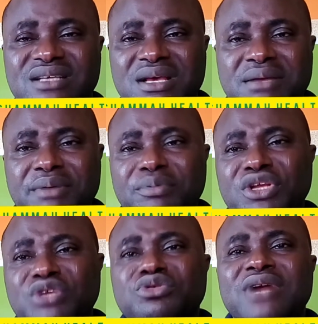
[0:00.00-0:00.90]
People need
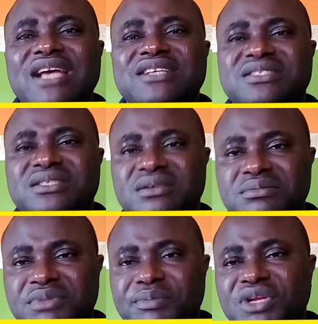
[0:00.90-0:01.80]
to rest.
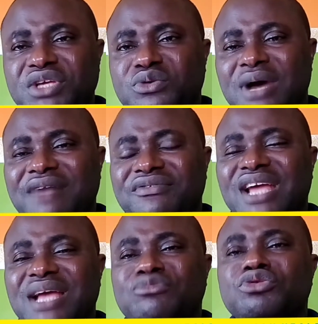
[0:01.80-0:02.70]
People need to have
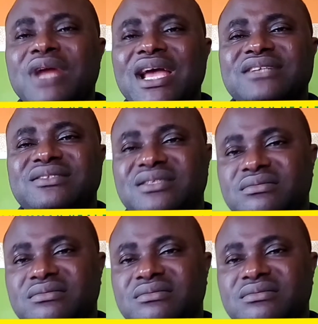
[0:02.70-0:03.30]
time to rest.